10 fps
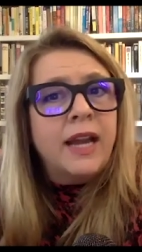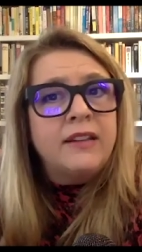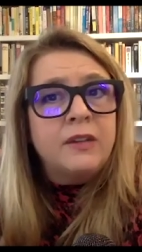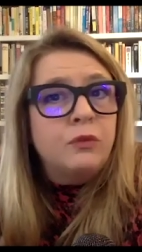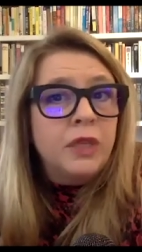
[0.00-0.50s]
I
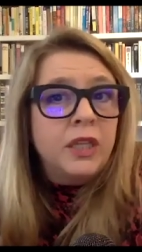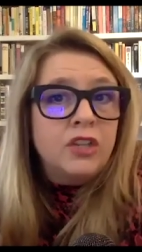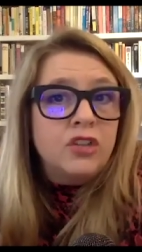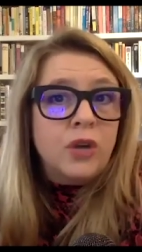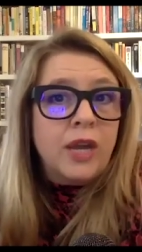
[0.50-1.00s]
did really
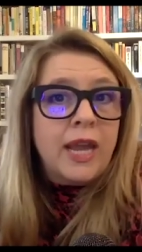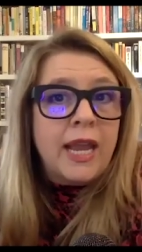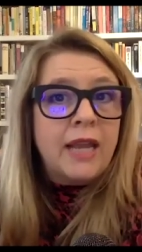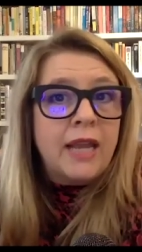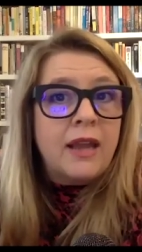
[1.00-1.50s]

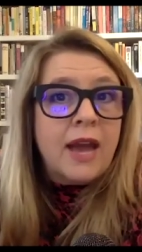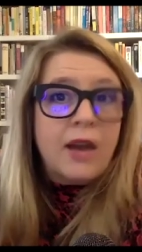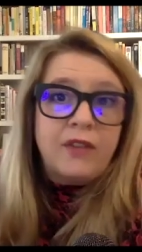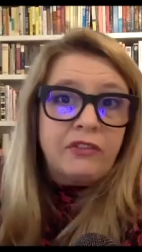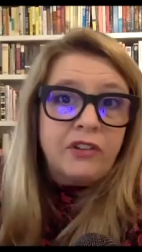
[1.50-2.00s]
enjoy Out
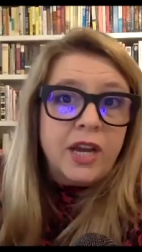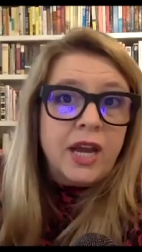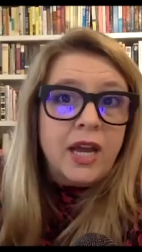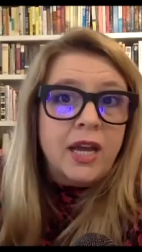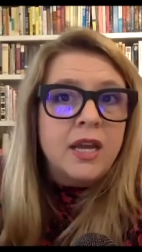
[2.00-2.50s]
of
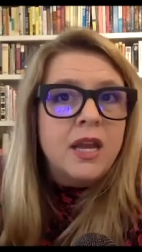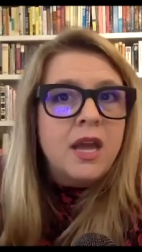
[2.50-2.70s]
Africa.